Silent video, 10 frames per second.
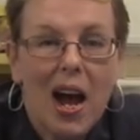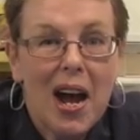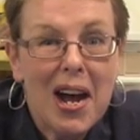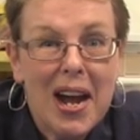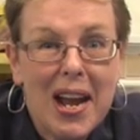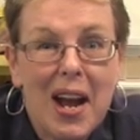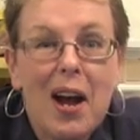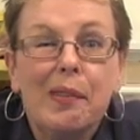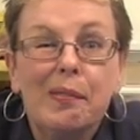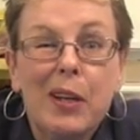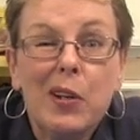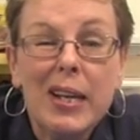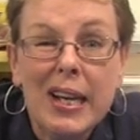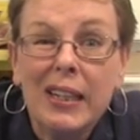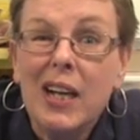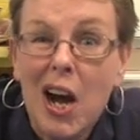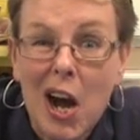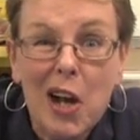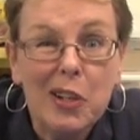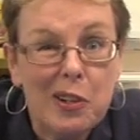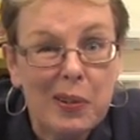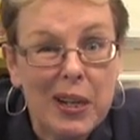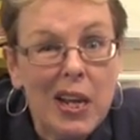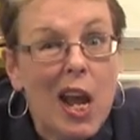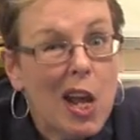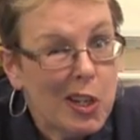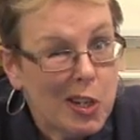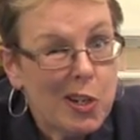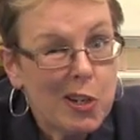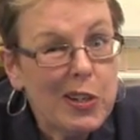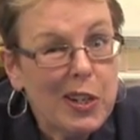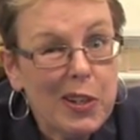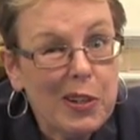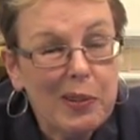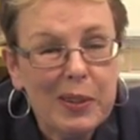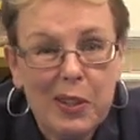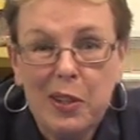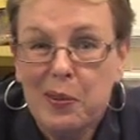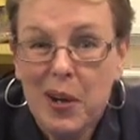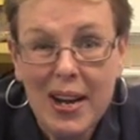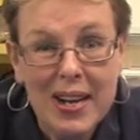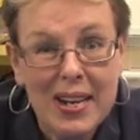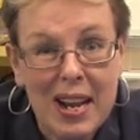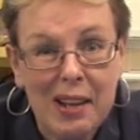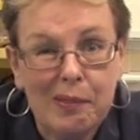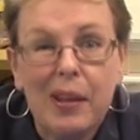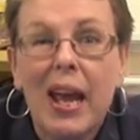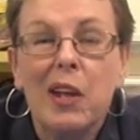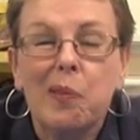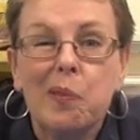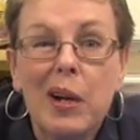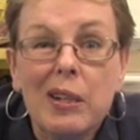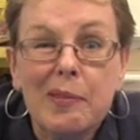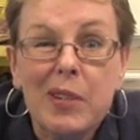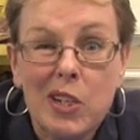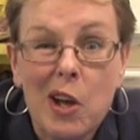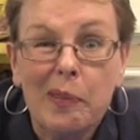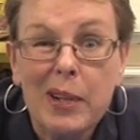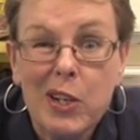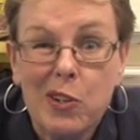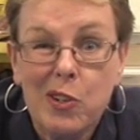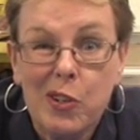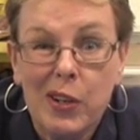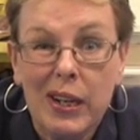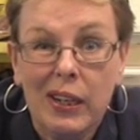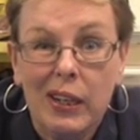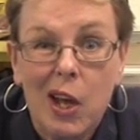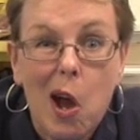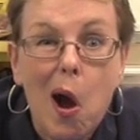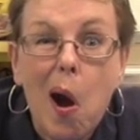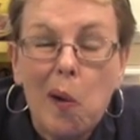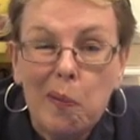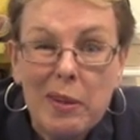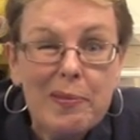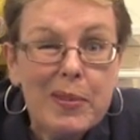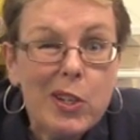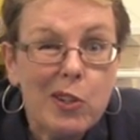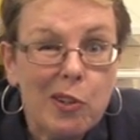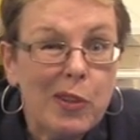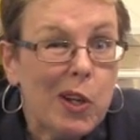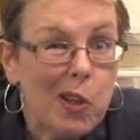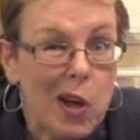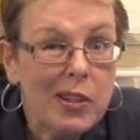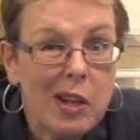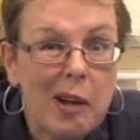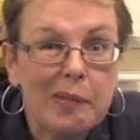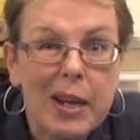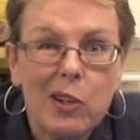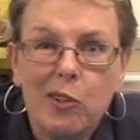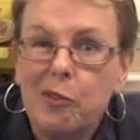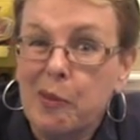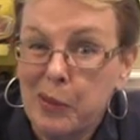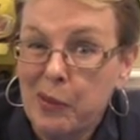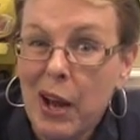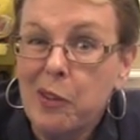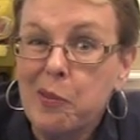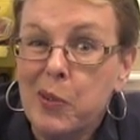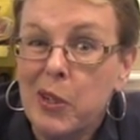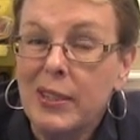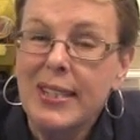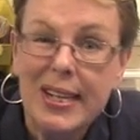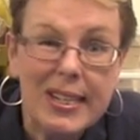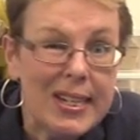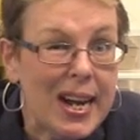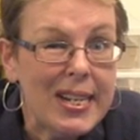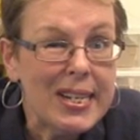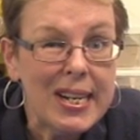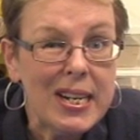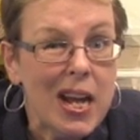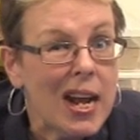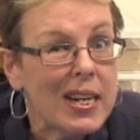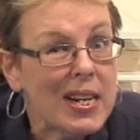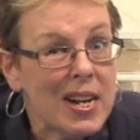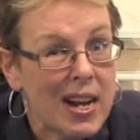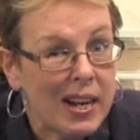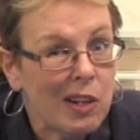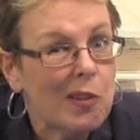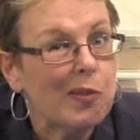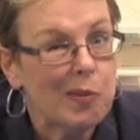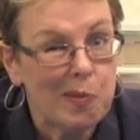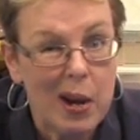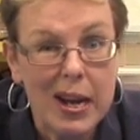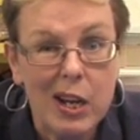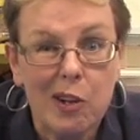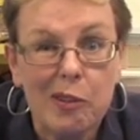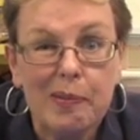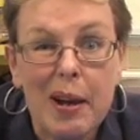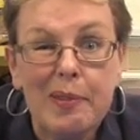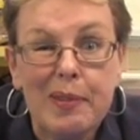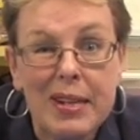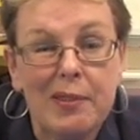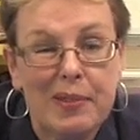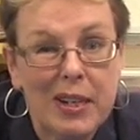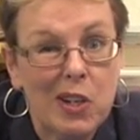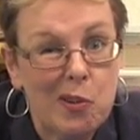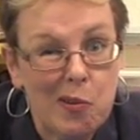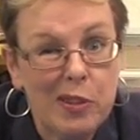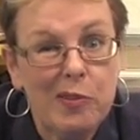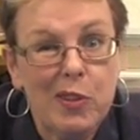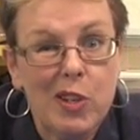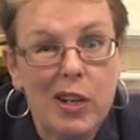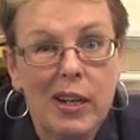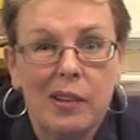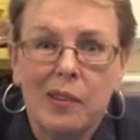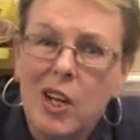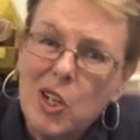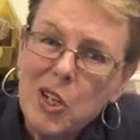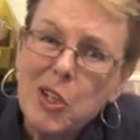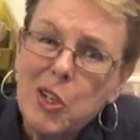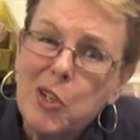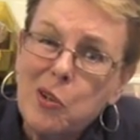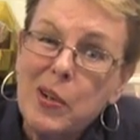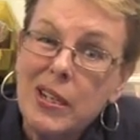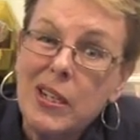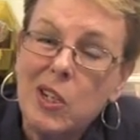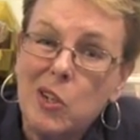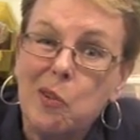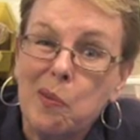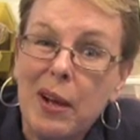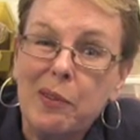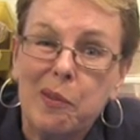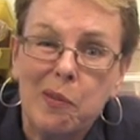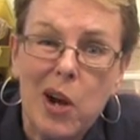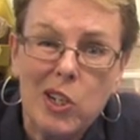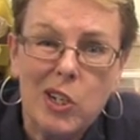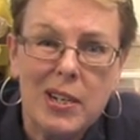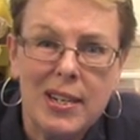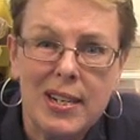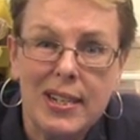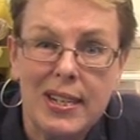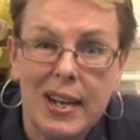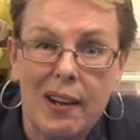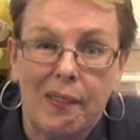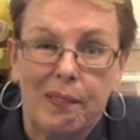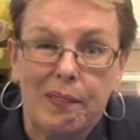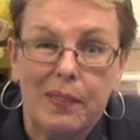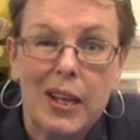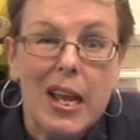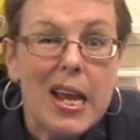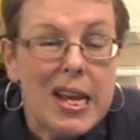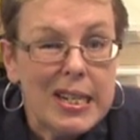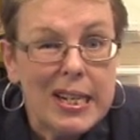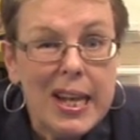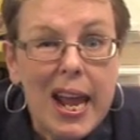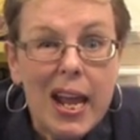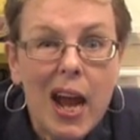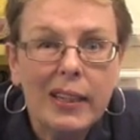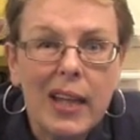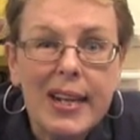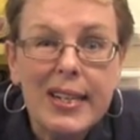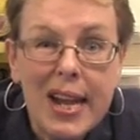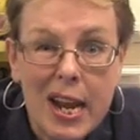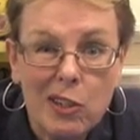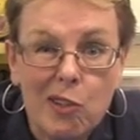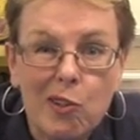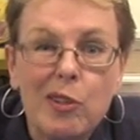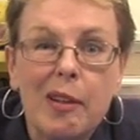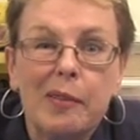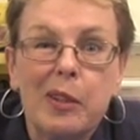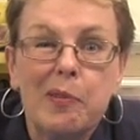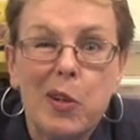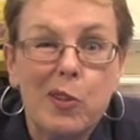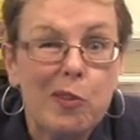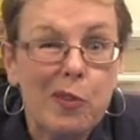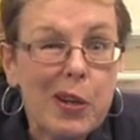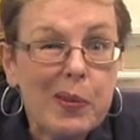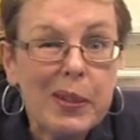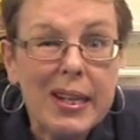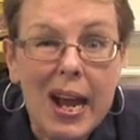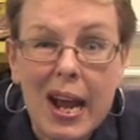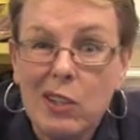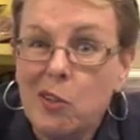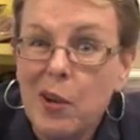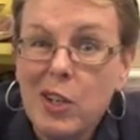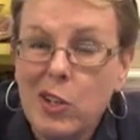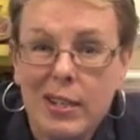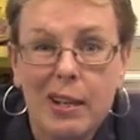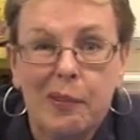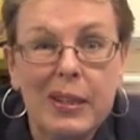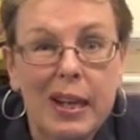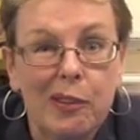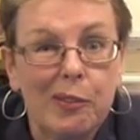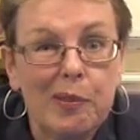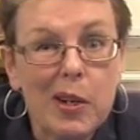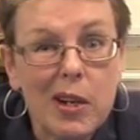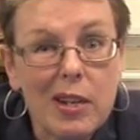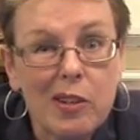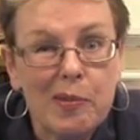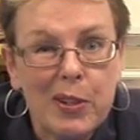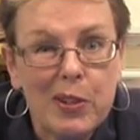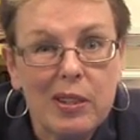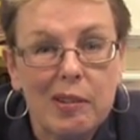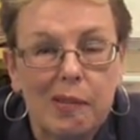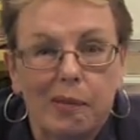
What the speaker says: Hi, I'm Marianne Ka'ahanui, the Jersey girl with the Hawaiian name, and welcome to Dollmaker's Journey. We've been serving cloth doll makers from around the world since 1999 from right here in my basement in Northern Virginia, just a short distance away from Washington, D.C. Today, I'd like to answer some of the most frequently asked questions that we get from our customers.